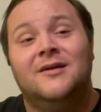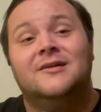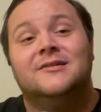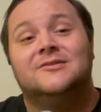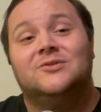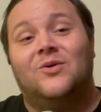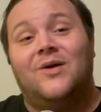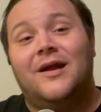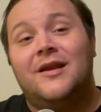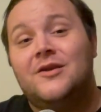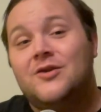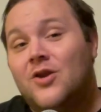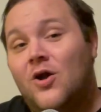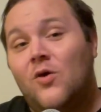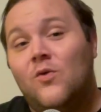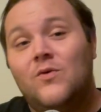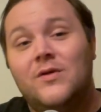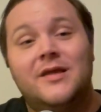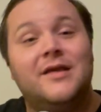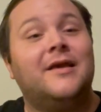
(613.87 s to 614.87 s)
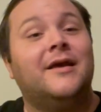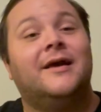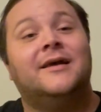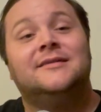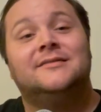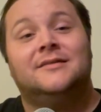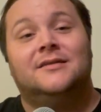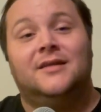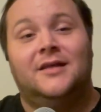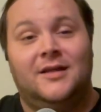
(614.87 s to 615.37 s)
So I know he
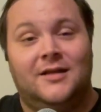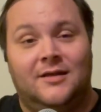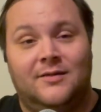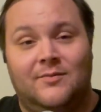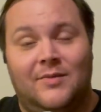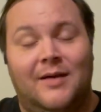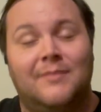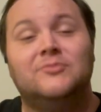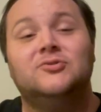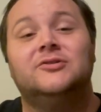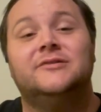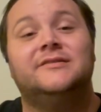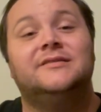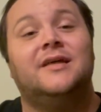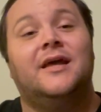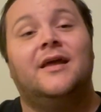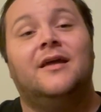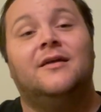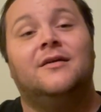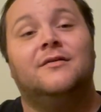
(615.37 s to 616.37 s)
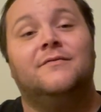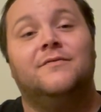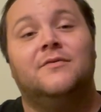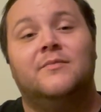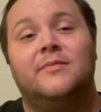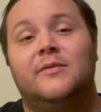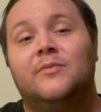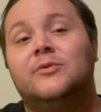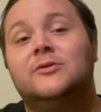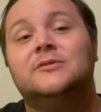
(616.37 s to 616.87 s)
has it in him. I'm just saying,
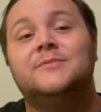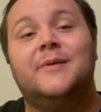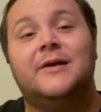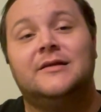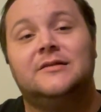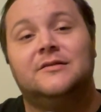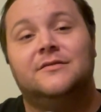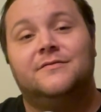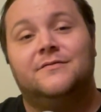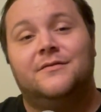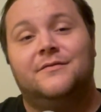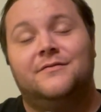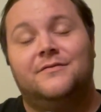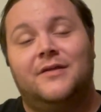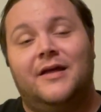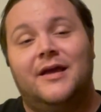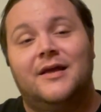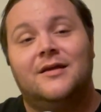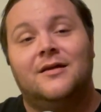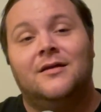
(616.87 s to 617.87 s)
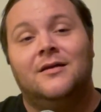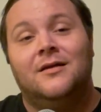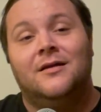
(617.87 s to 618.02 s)
from the perspective of, like,